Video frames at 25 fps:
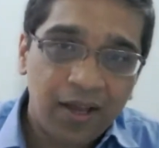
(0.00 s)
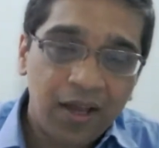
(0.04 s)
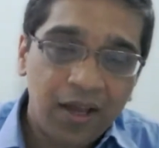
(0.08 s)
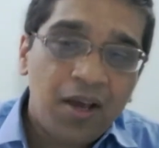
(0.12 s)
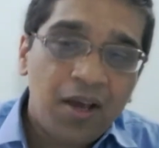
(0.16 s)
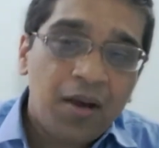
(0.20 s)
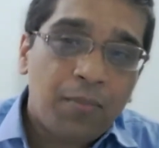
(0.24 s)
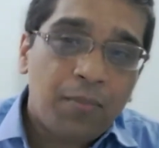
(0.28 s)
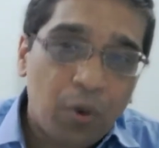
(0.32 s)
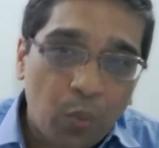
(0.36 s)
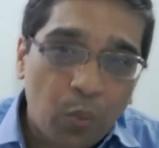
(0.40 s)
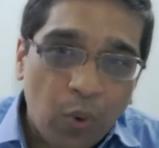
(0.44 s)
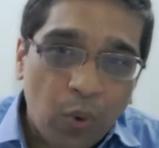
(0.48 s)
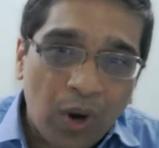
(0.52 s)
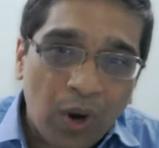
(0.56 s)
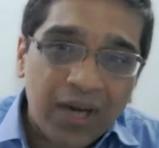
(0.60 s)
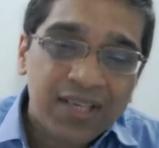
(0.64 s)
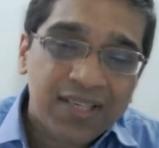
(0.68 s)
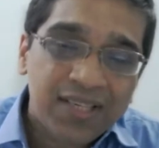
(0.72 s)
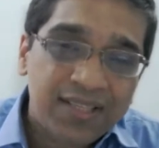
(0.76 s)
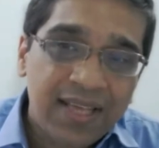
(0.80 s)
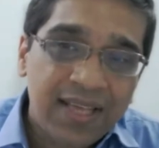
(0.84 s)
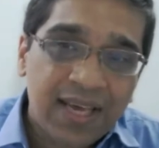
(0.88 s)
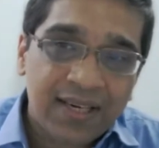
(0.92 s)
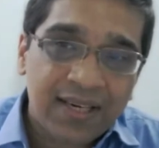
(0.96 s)
But once
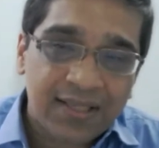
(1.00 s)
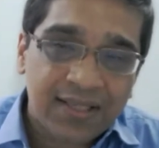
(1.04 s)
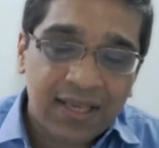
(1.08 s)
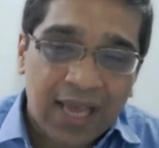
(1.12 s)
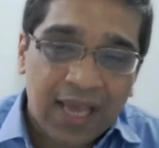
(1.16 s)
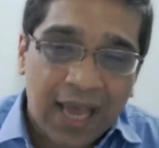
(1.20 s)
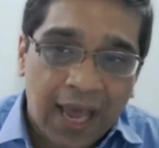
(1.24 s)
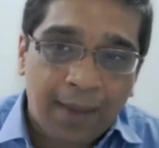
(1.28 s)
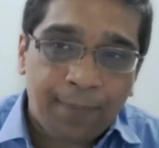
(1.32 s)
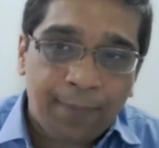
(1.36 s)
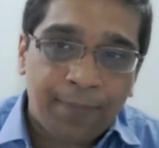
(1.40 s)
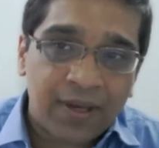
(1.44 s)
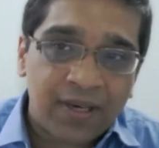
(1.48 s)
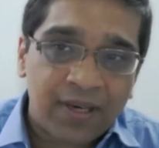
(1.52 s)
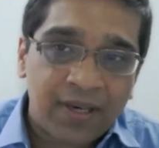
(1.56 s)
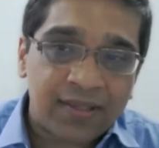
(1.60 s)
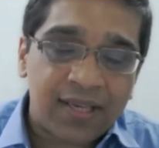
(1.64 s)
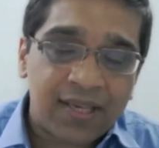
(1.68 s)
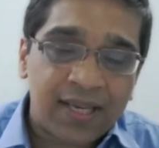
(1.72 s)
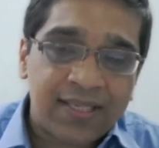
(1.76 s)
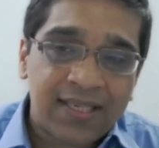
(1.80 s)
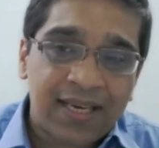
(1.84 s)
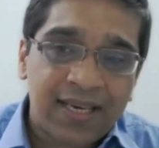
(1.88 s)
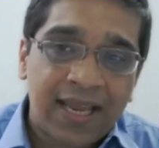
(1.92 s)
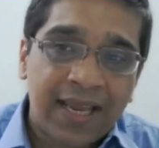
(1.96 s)
that happens,
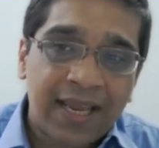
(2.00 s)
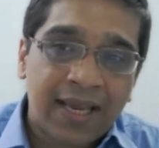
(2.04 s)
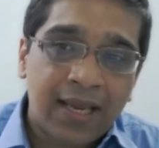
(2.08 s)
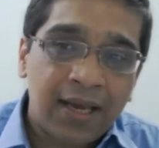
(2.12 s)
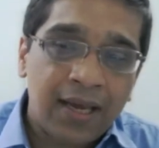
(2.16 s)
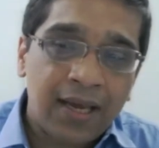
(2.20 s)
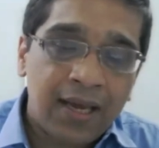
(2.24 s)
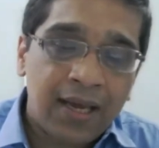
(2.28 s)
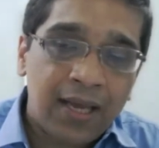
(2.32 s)
it's like